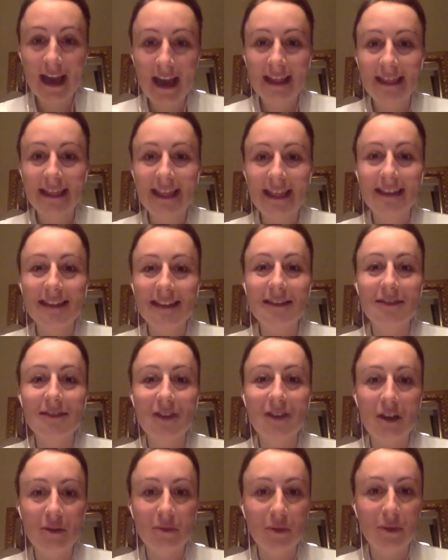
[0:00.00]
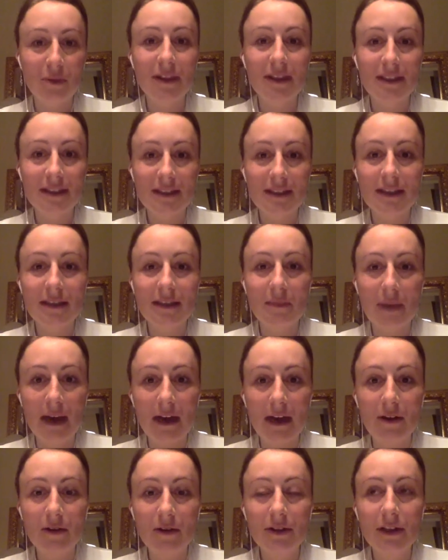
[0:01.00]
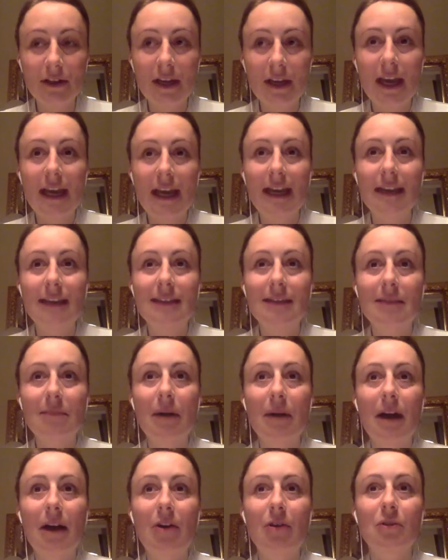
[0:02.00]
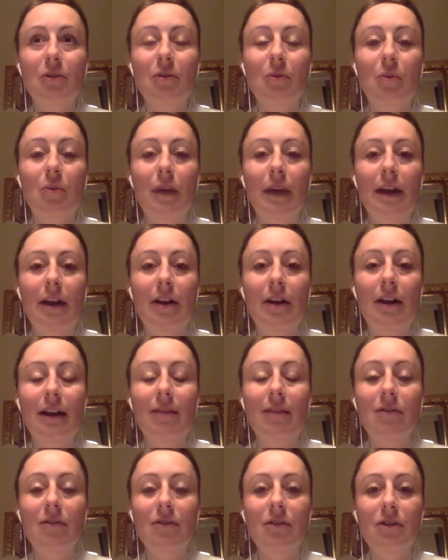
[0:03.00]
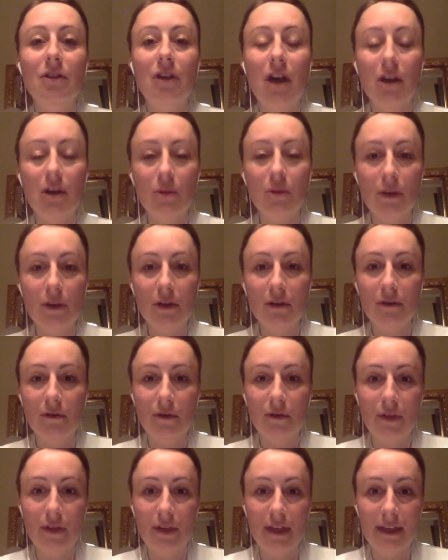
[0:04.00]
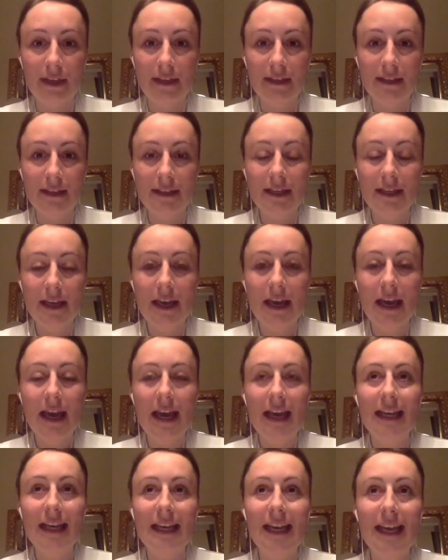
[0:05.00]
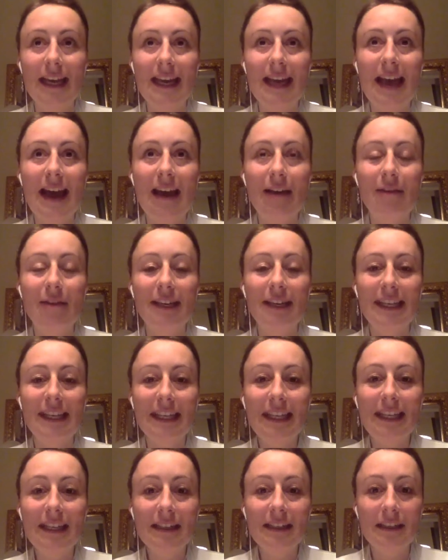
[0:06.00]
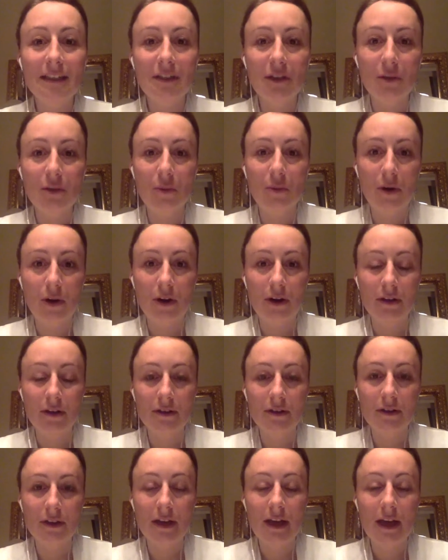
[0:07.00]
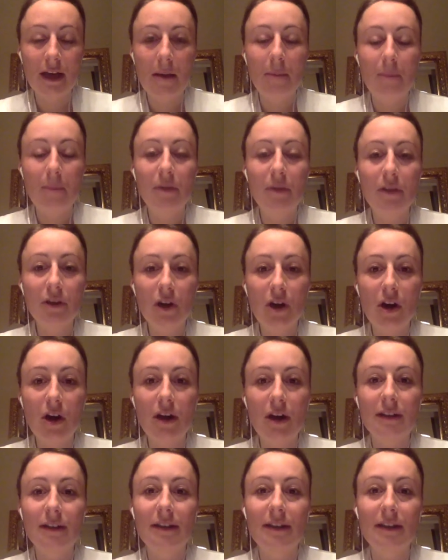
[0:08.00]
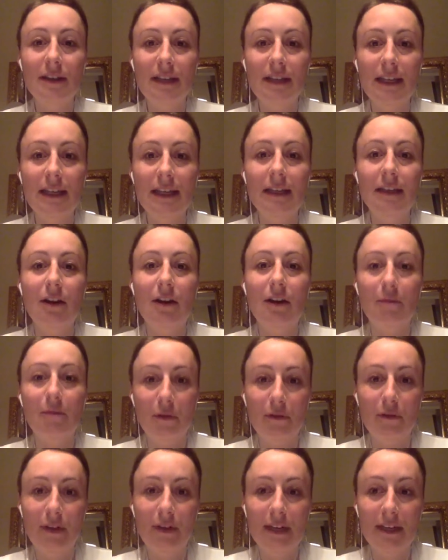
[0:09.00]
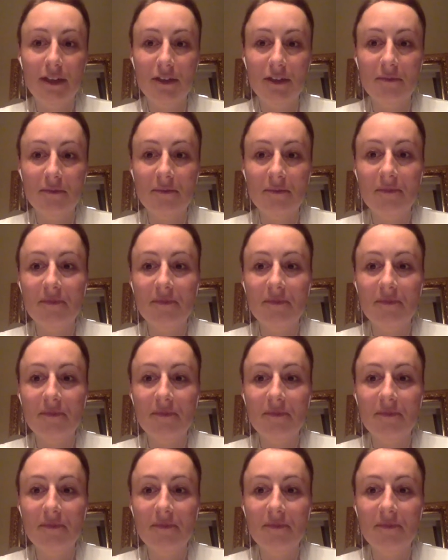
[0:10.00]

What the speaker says: That's not what this is about. It's about where even the not wonderful things can have an ease in your world beyond the need of perfection.